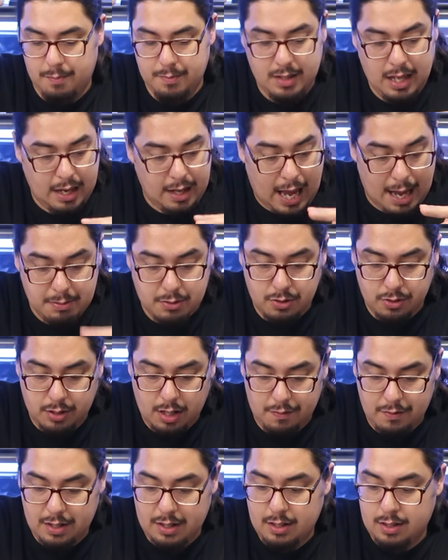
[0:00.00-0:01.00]
They
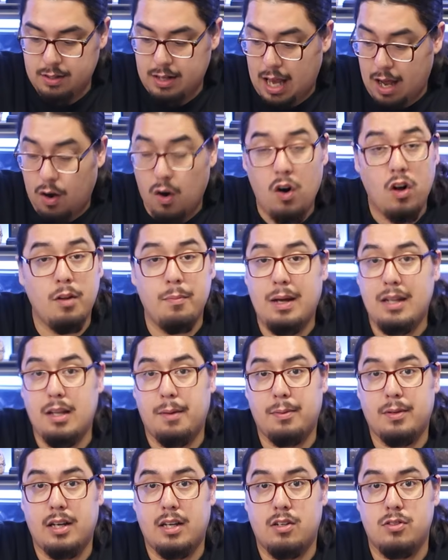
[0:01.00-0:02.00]
absolutely love it. All my
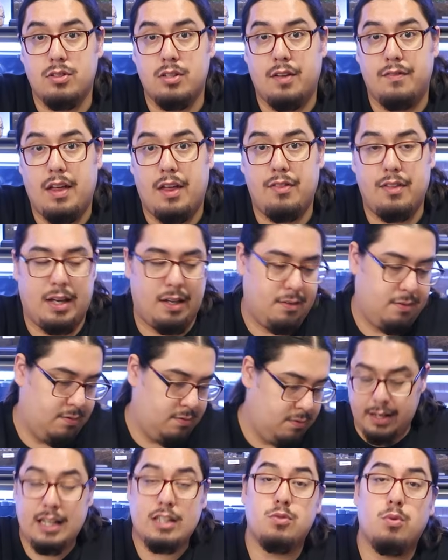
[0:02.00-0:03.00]
leopard geckos love that thing.
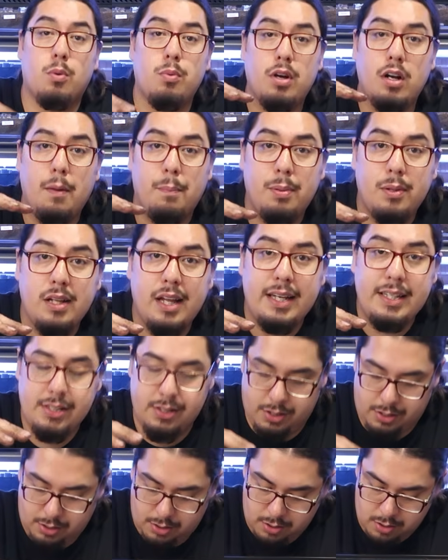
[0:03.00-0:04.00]
And that's what we're gonna
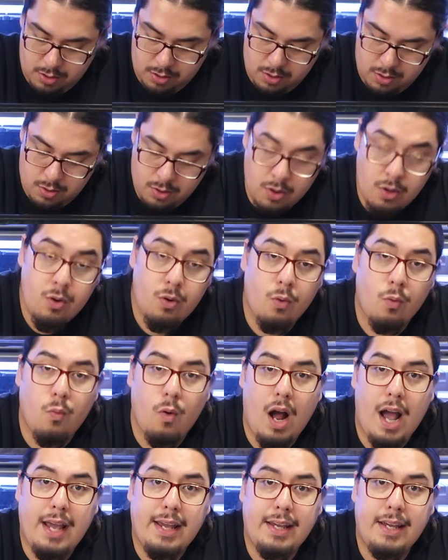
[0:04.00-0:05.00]
place
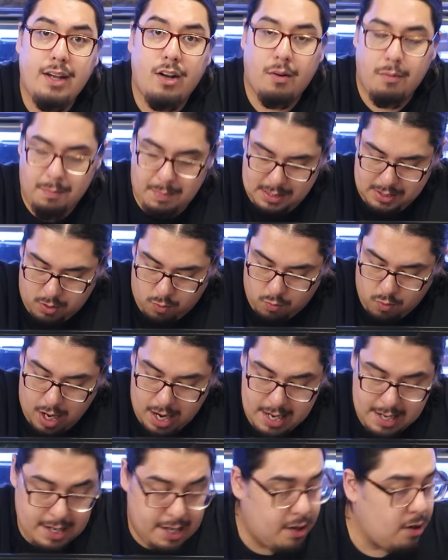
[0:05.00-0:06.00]
right here. I'm gonna place it
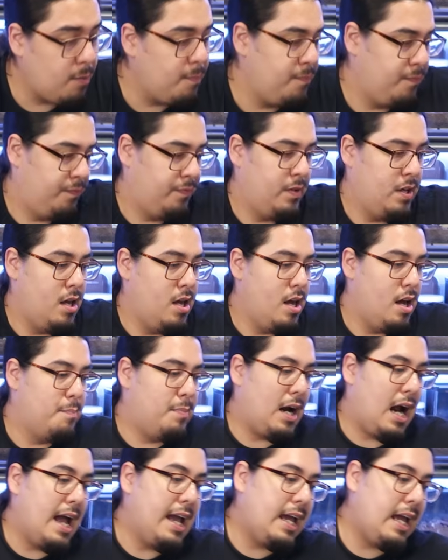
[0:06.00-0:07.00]
right here,
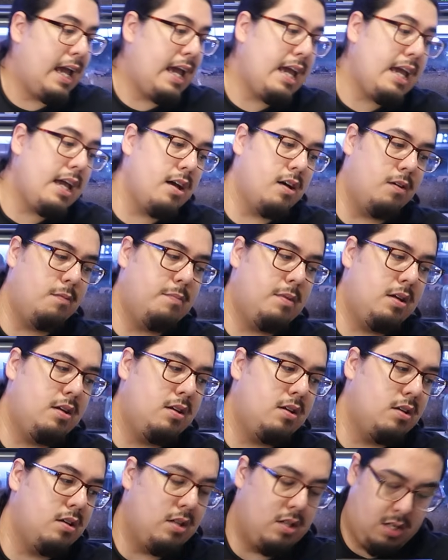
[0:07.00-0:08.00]
but I am
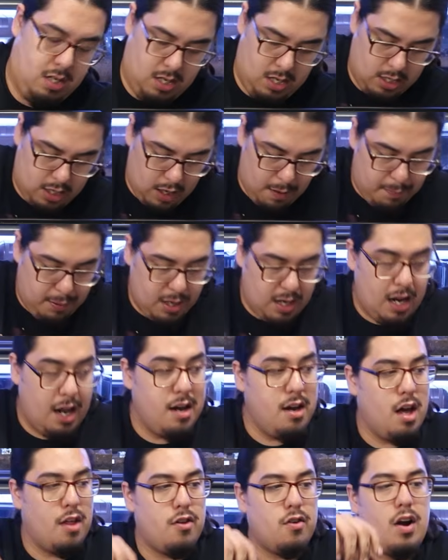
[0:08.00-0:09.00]
gonna put
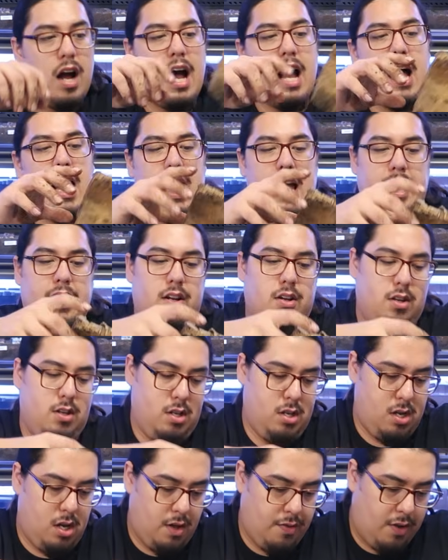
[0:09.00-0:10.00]
another hide
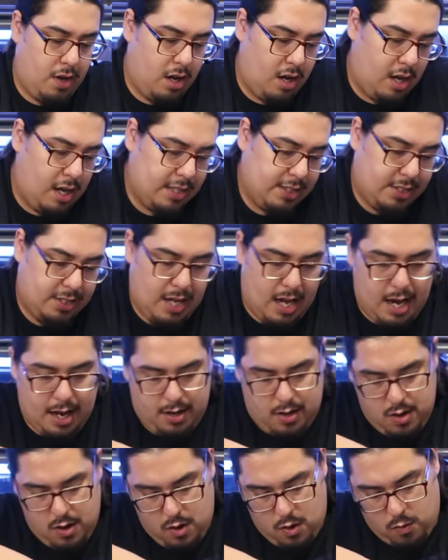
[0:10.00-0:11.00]
on the hot
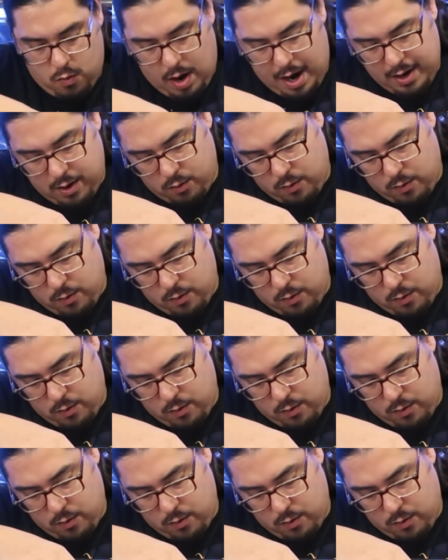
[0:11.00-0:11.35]
side right